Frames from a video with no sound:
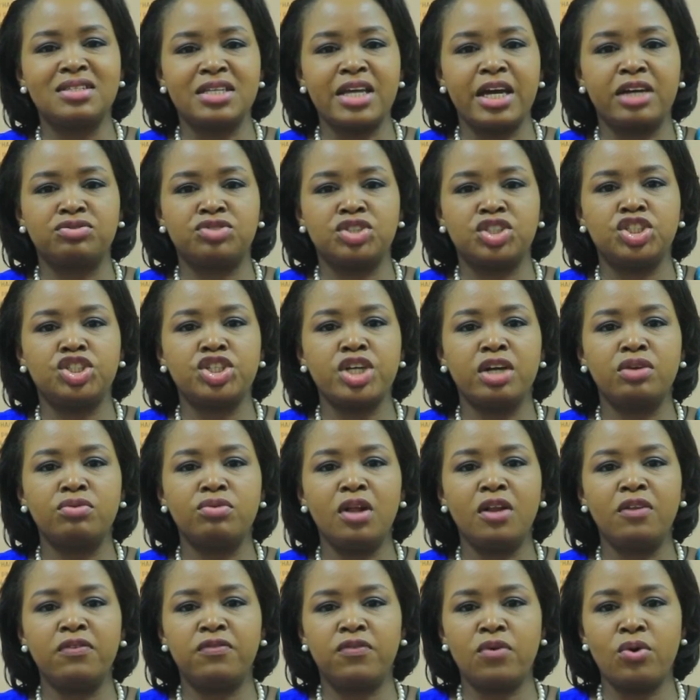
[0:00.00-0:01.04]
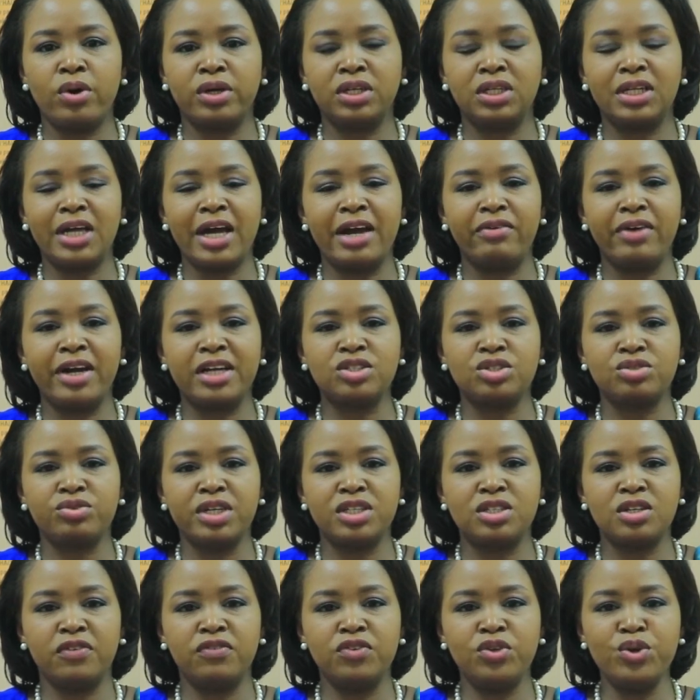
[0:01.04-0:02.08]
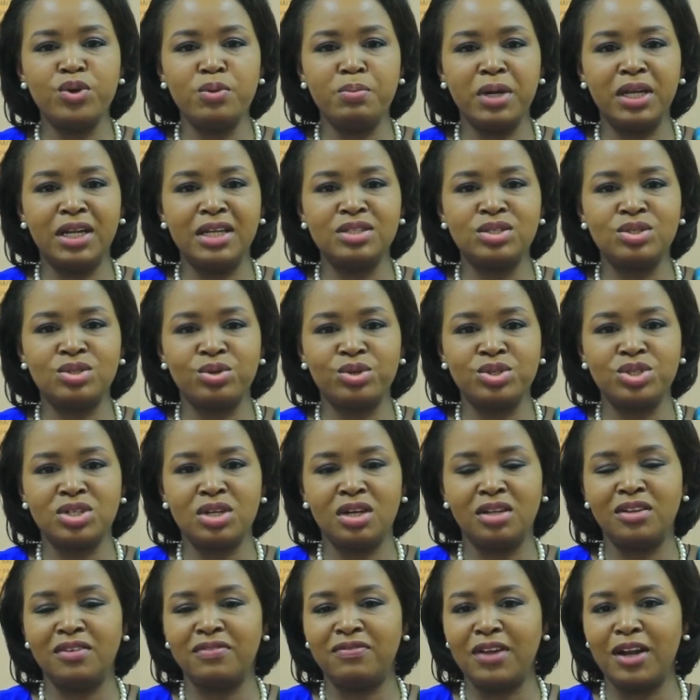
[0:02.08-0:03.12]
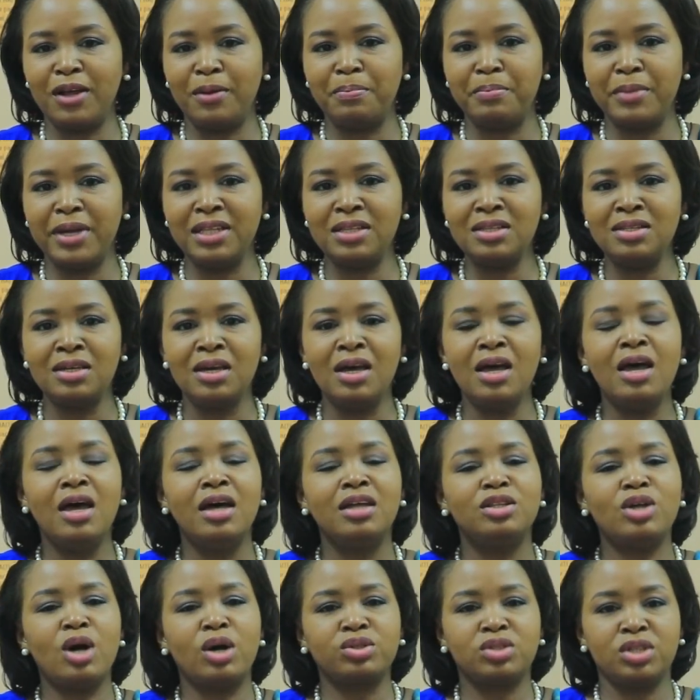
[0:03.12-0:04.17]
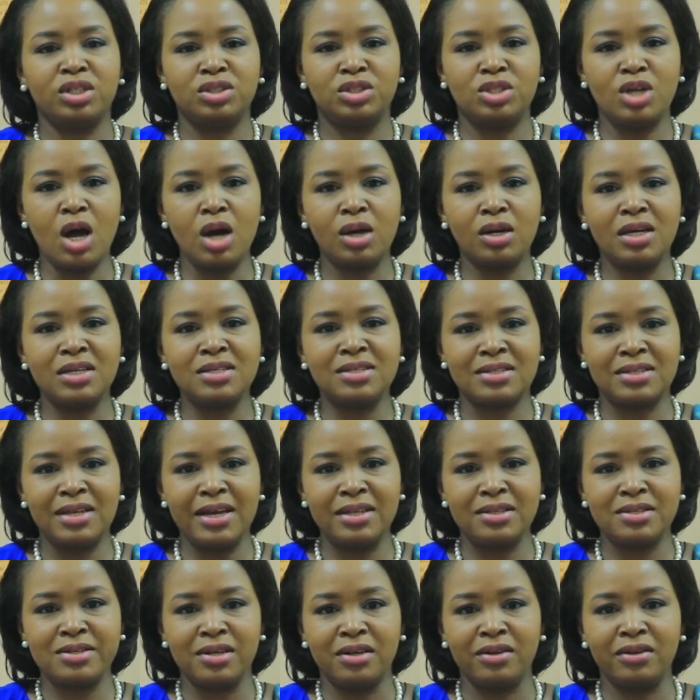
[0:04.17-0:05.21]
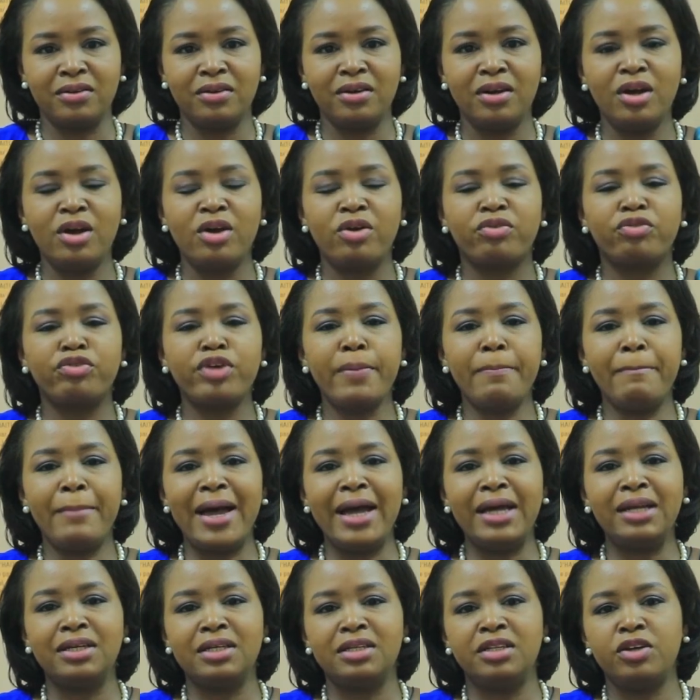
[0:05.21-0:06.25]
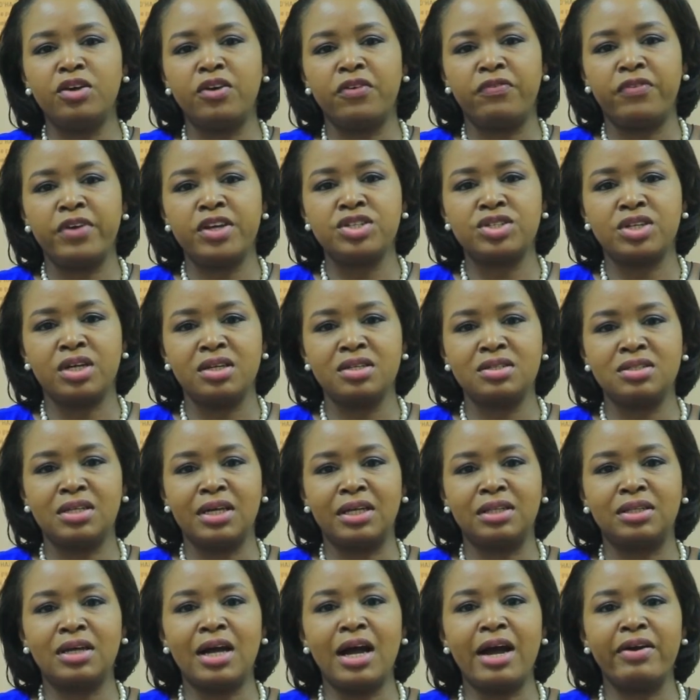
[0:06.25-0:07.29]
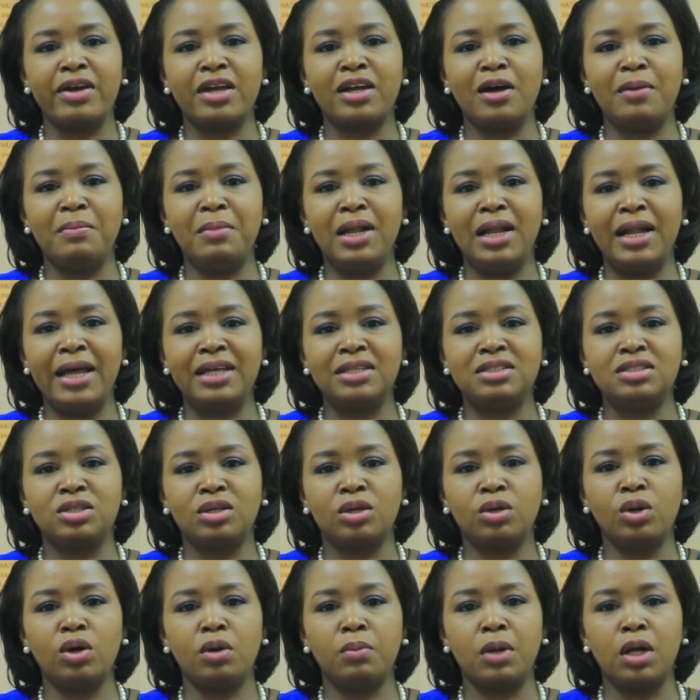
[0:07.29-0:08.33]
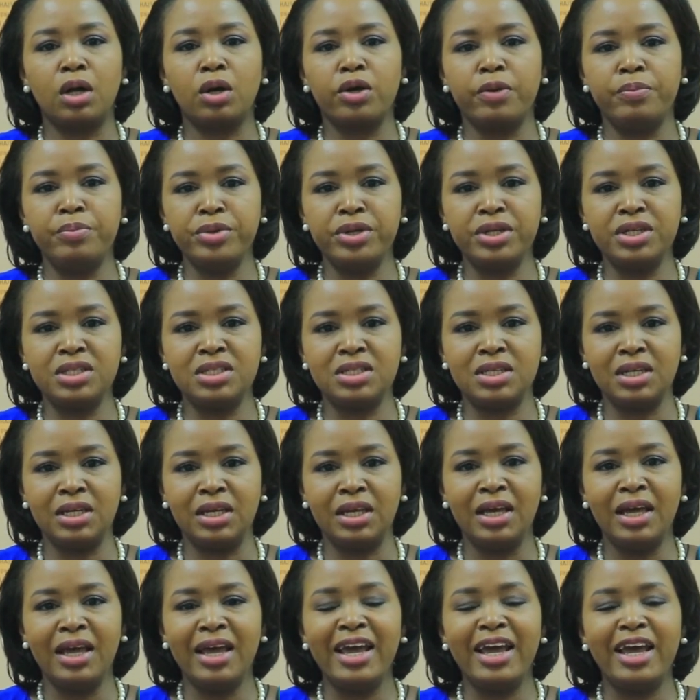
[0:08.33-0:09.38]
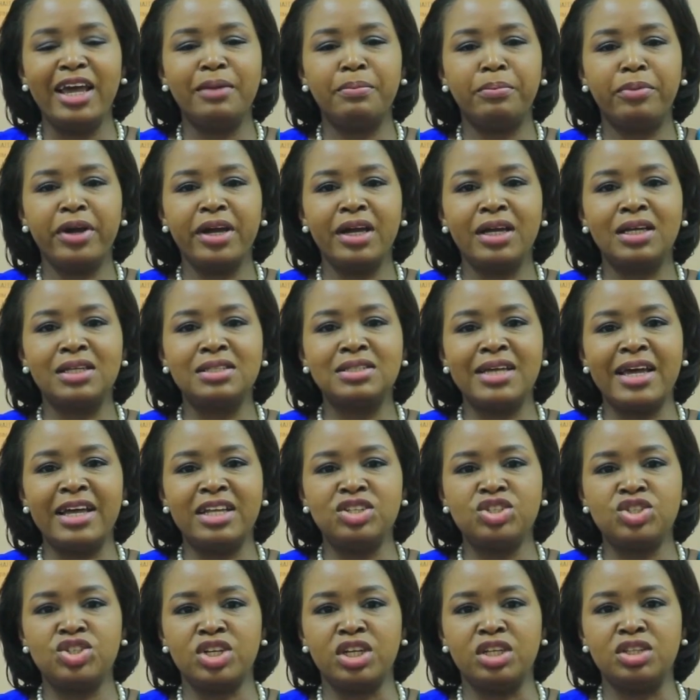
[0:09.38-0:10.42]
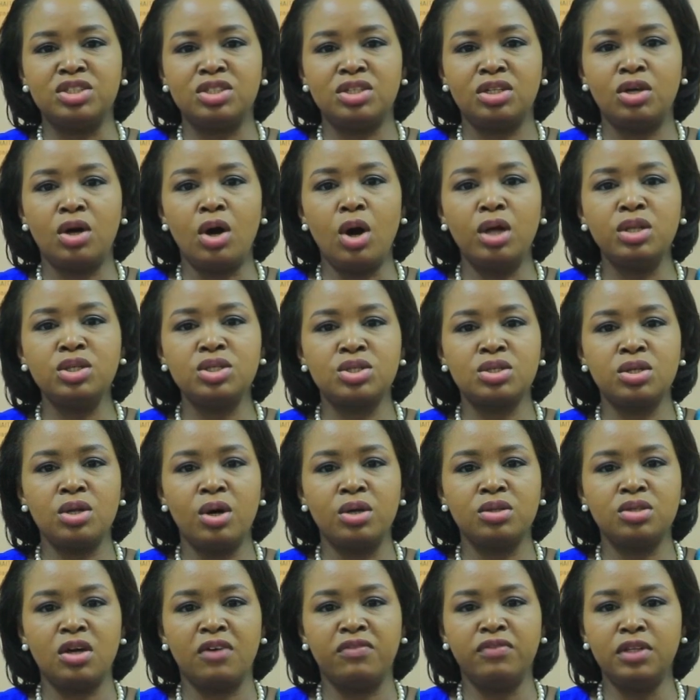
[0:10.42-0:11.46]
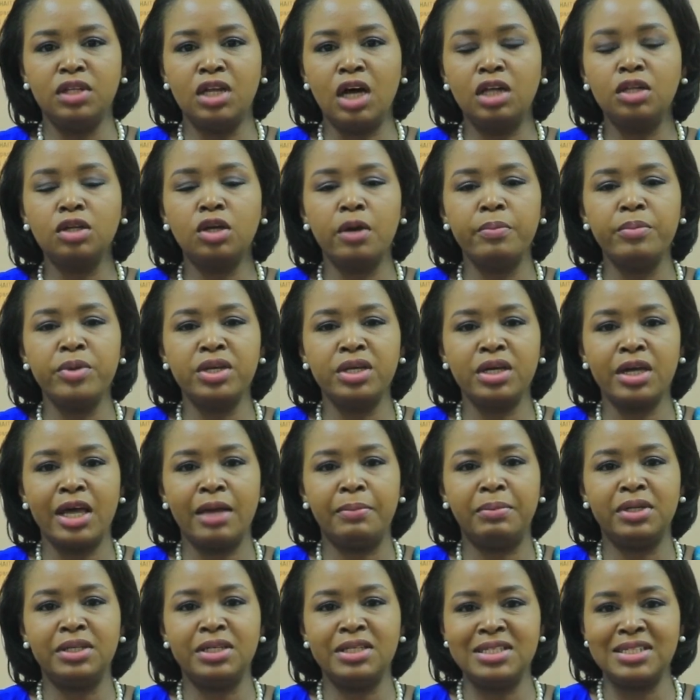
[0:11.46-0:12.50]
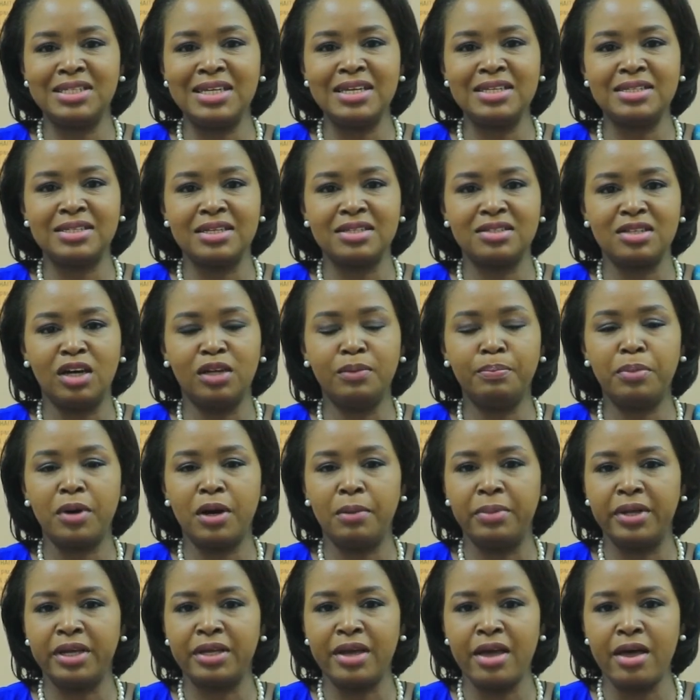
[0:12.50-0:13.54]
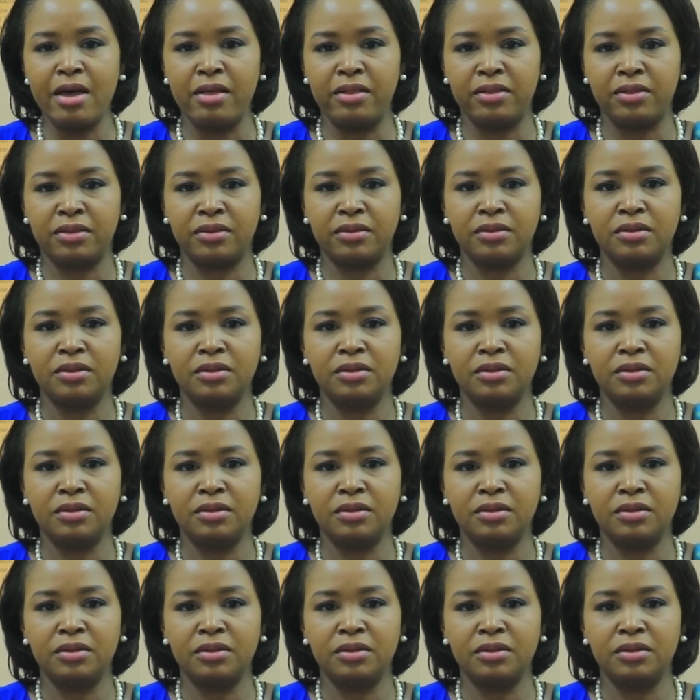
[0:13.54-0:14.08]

Secretary General for the Directorate of Human and Social Development, Dr. Douglas Slater, reminded the officials that CARICOM led the global community in bringing attention to the onslaught of non-communicable diseases on public health,